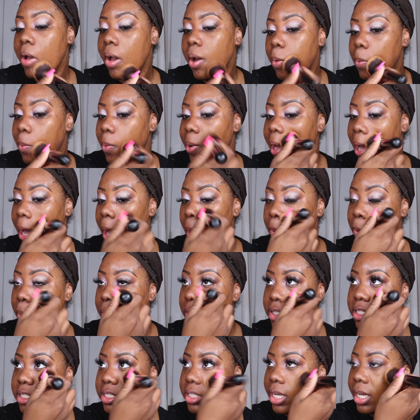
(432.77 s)
What I
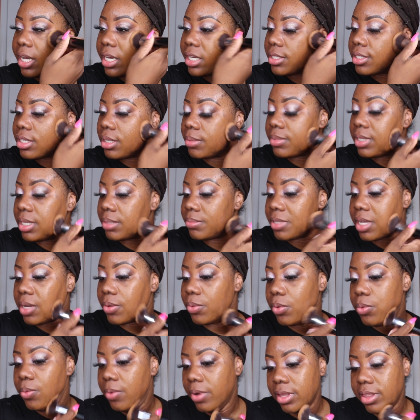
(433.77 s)
will say is sometimes I
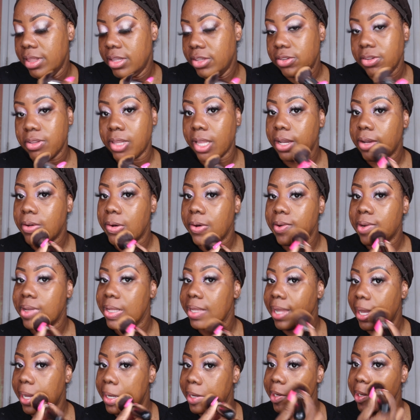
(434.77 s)
will wear this on like on a
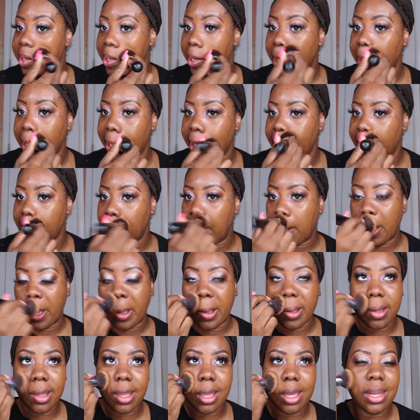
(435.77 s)
light day,
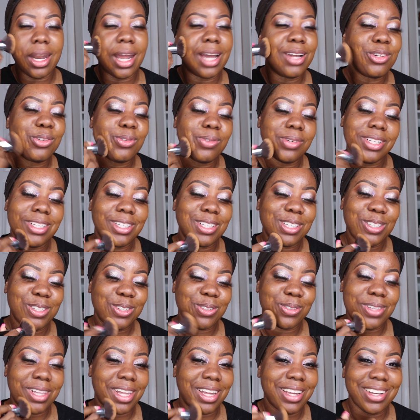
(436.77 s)
and I do need to
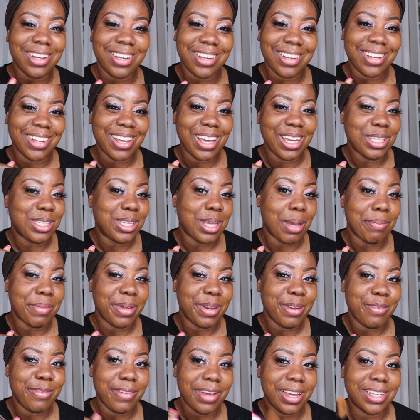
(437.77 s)
do like a
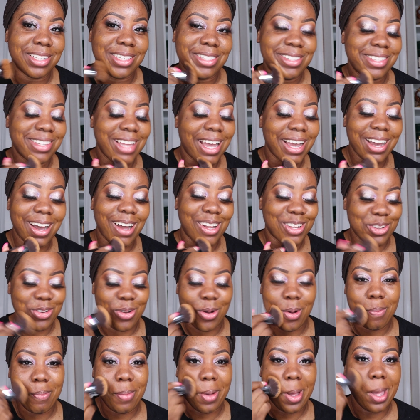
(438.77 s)
10-minute face. I got
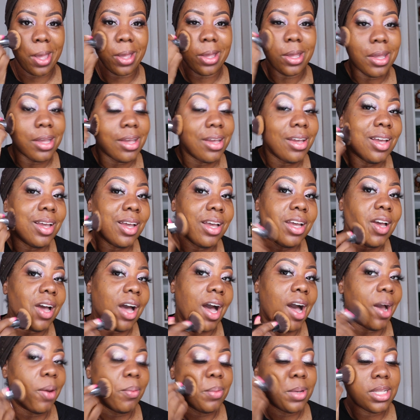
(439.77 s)
y'all, but
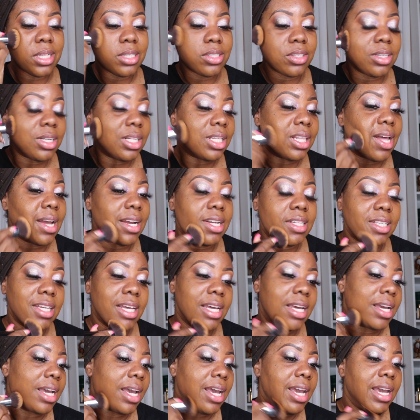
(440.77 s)
I wear this on a light
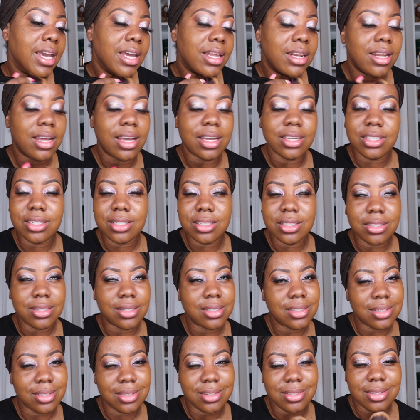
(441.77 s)
day and it just
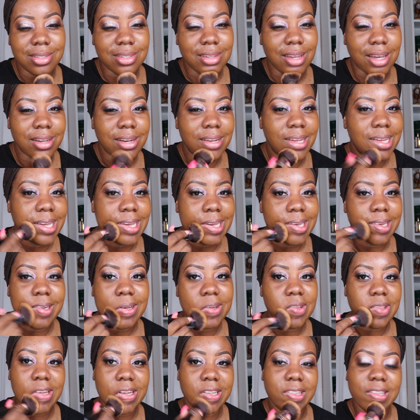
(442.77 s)
looks
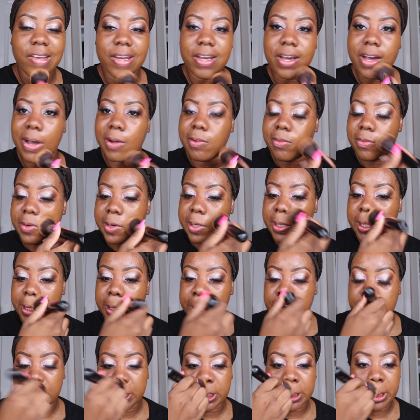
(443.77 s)
stunning. Like the
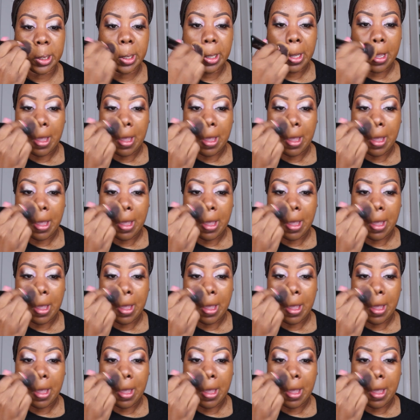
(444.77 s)
coverage,